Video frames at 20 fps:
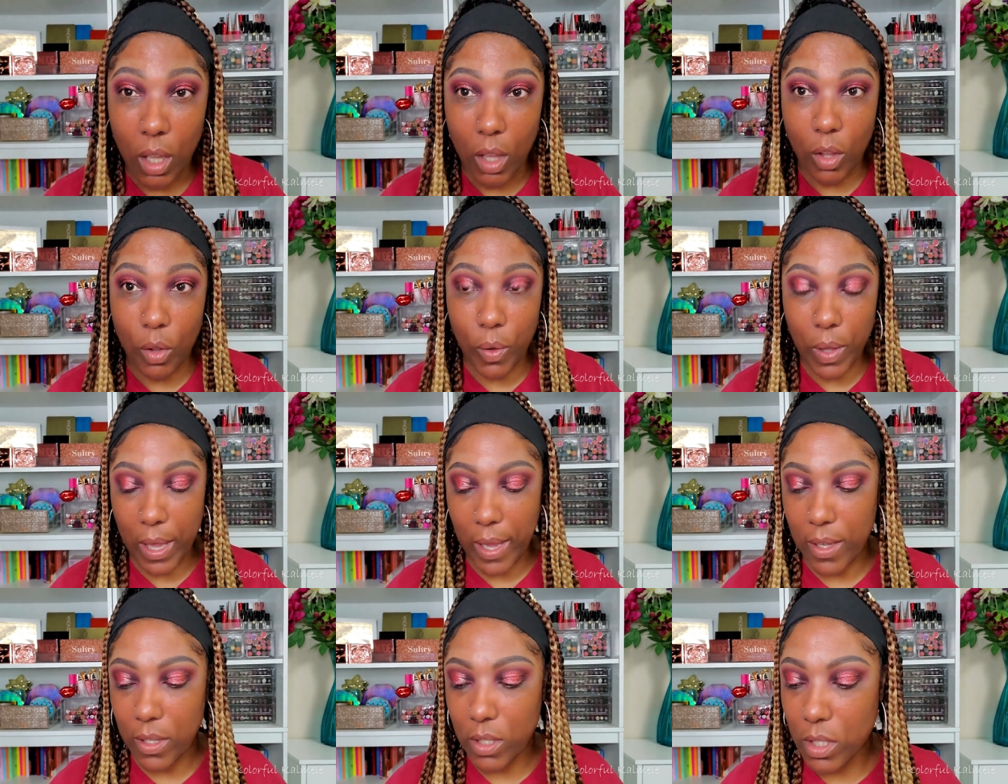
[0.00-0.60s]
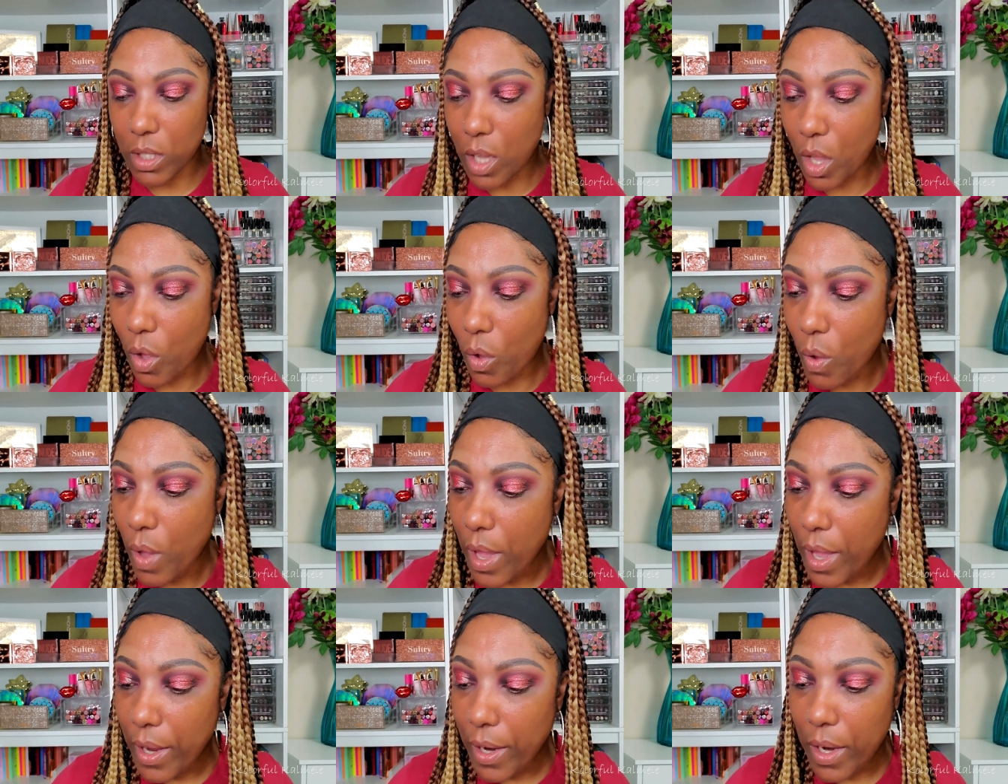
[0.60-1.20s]
Okay,
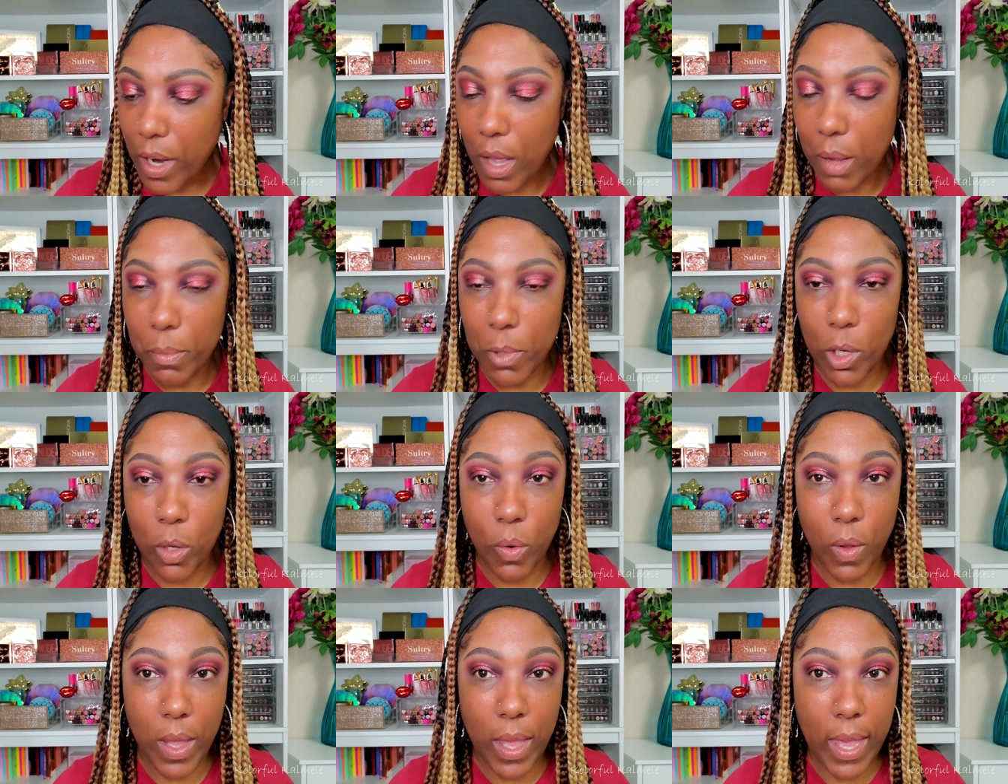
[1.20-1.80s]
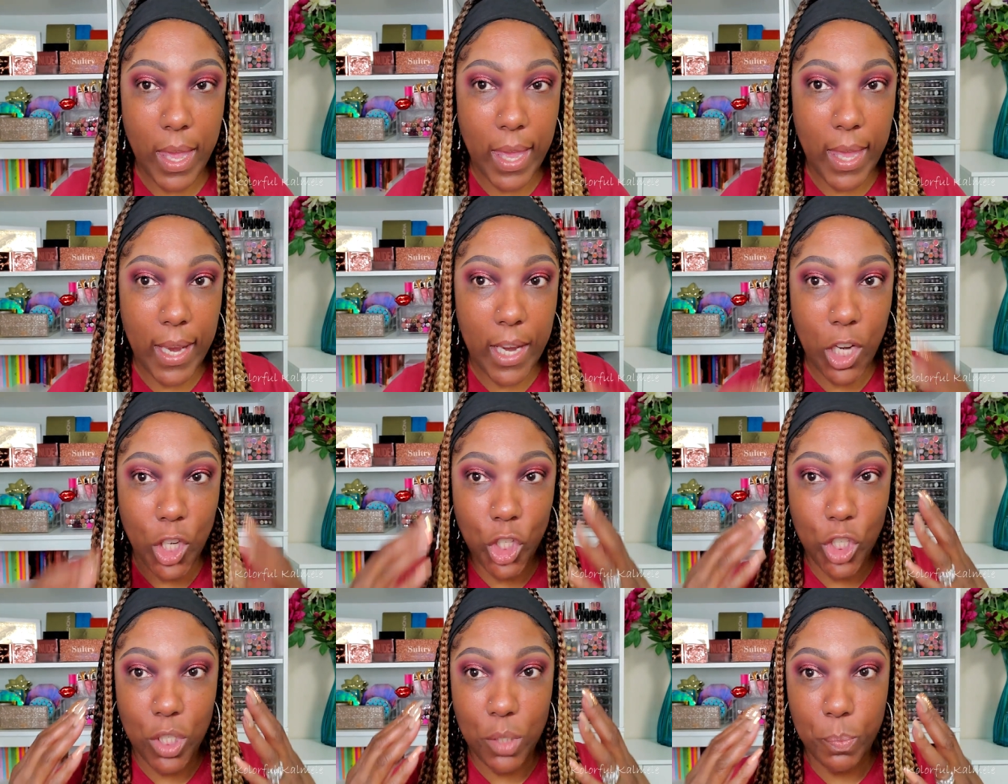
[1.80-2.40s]
so now I'm gonna go ahead
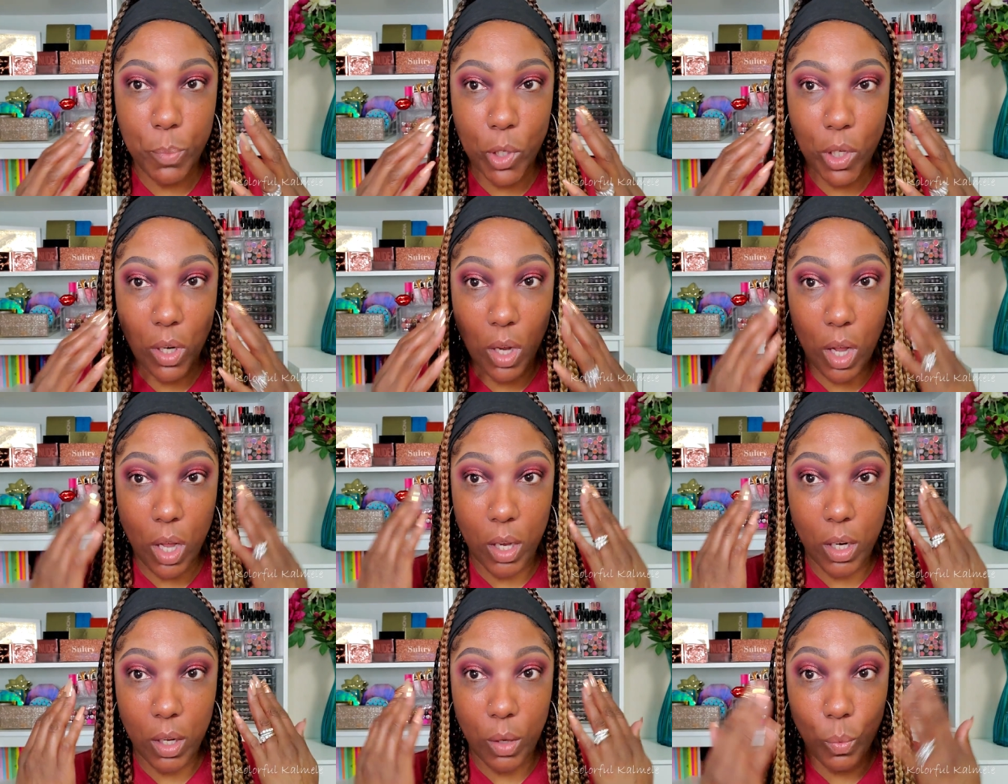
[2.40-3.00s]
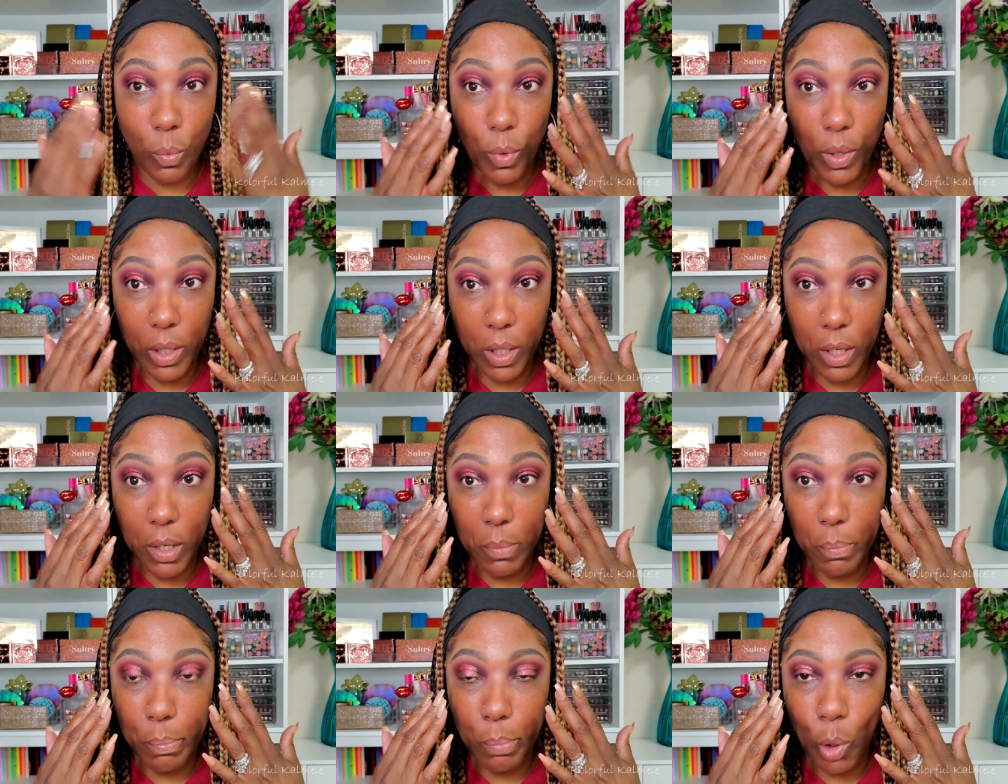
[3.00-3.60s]
and just put on a
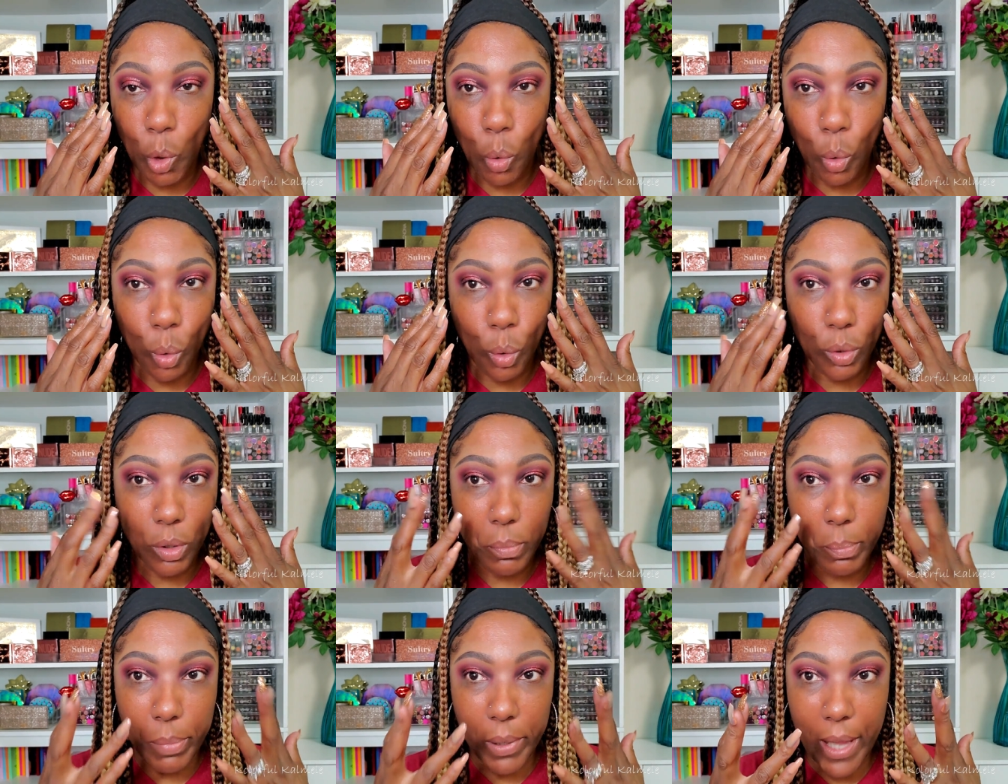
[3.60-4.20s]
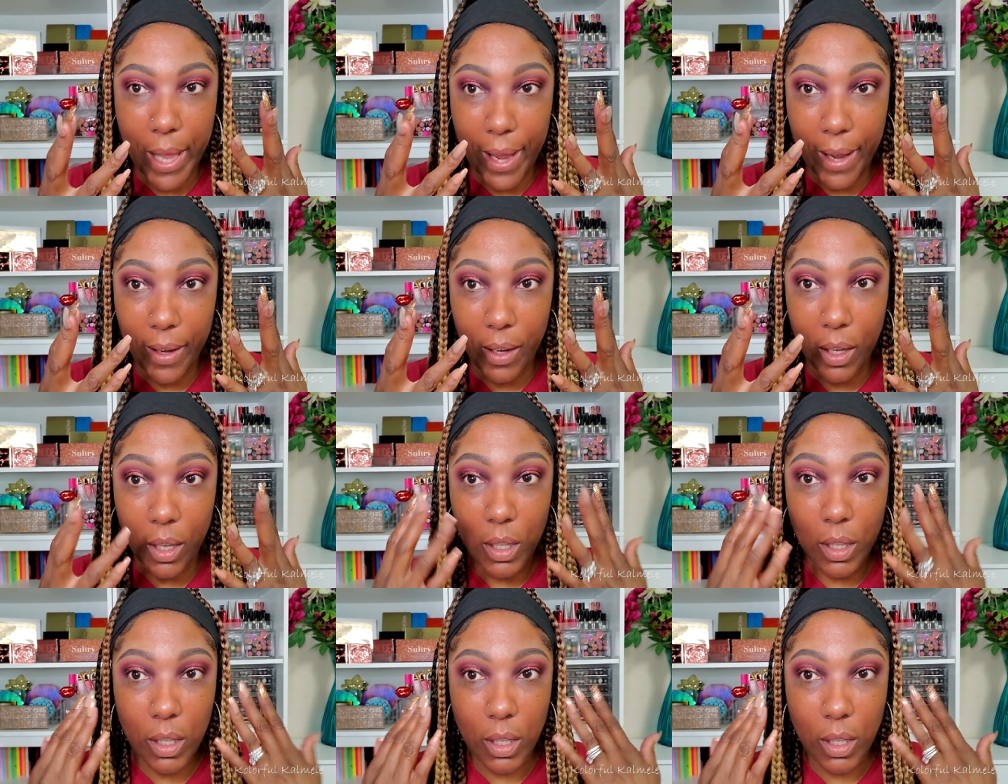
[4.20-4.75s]
really bold black